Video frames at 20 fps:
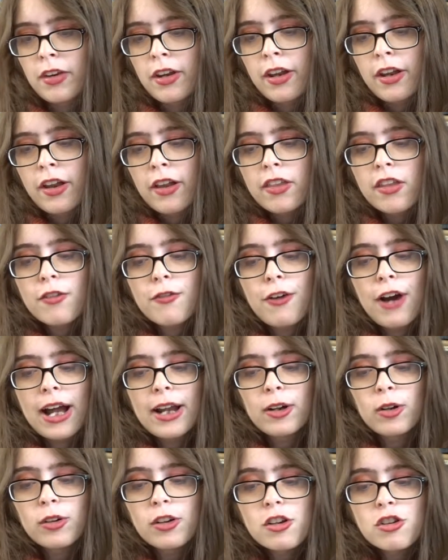The final
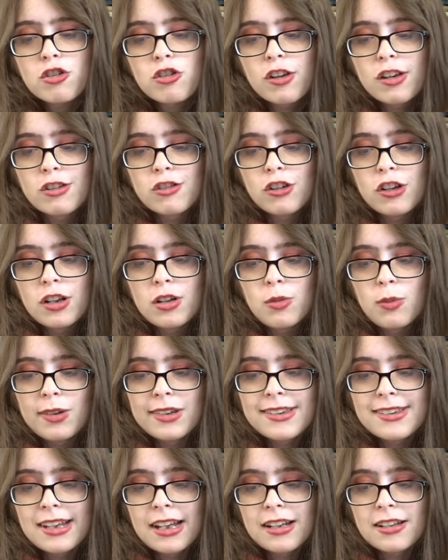decision was
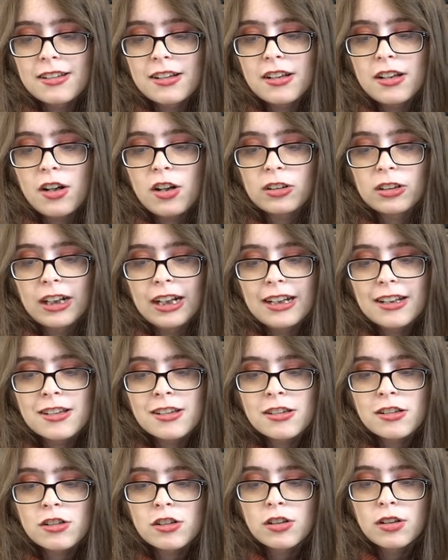Santa now rest.
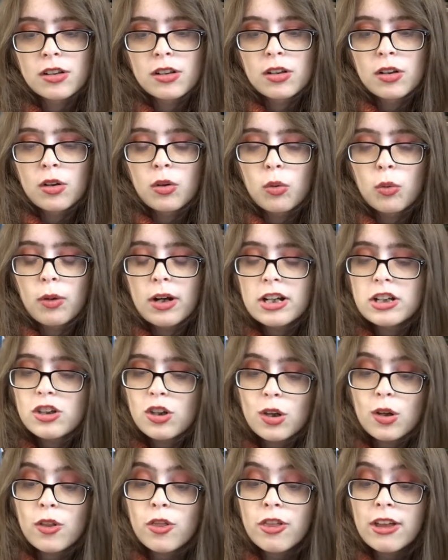What do you
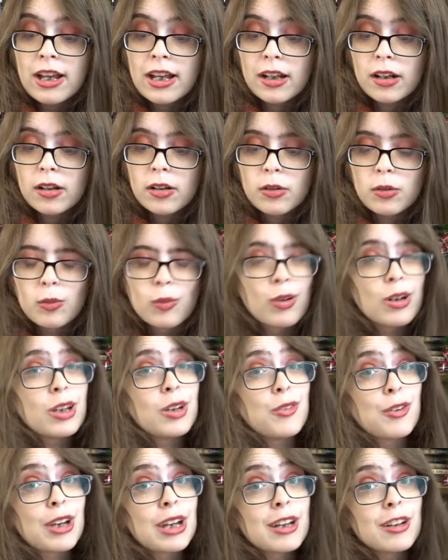think? Will you
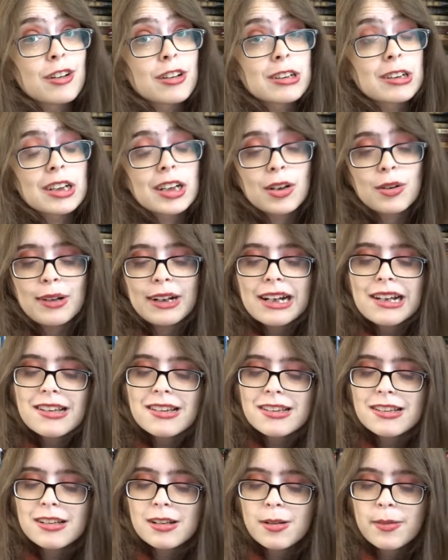get your request?
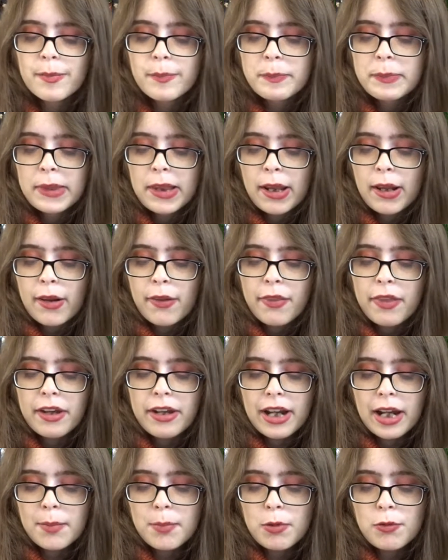The
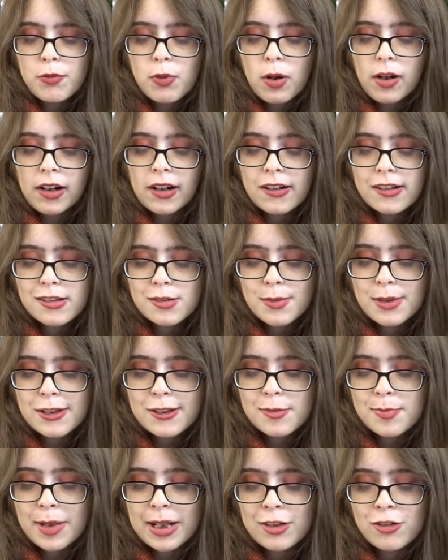night before Christmas,
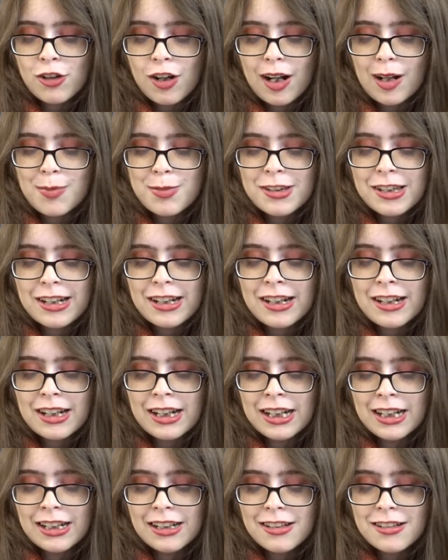my job's at an
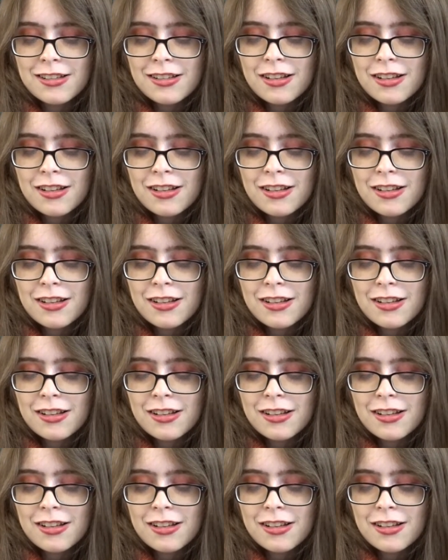end.